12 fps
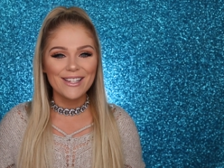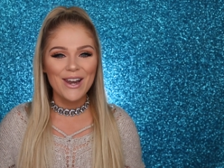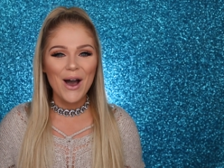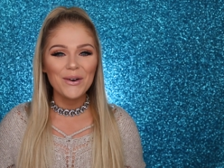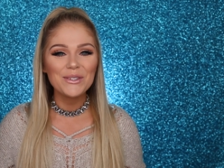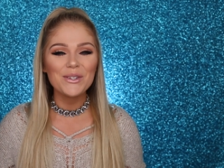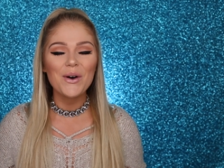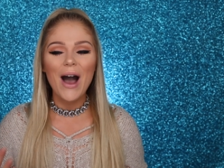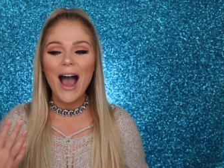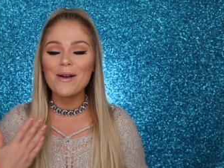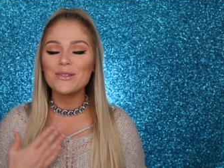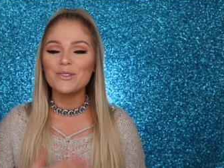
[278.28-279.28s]
you know so
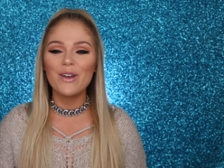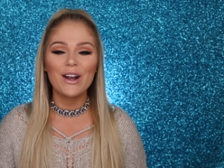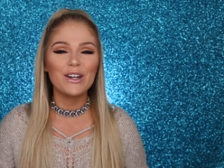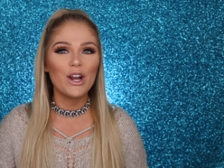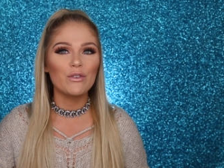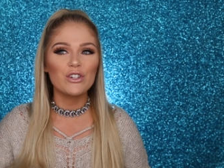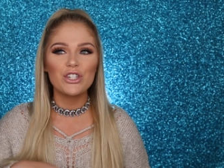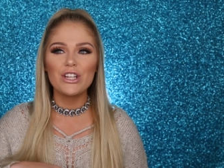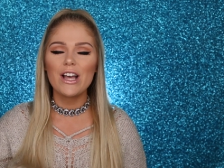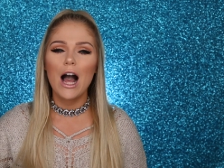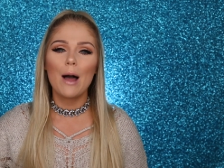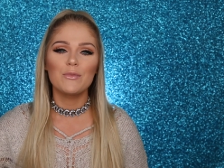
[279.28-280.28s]
I was very nervous
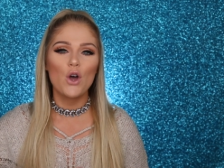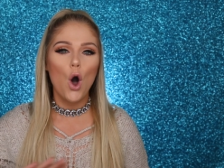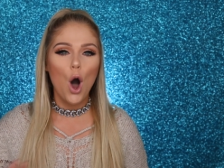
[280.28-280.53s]
she calmed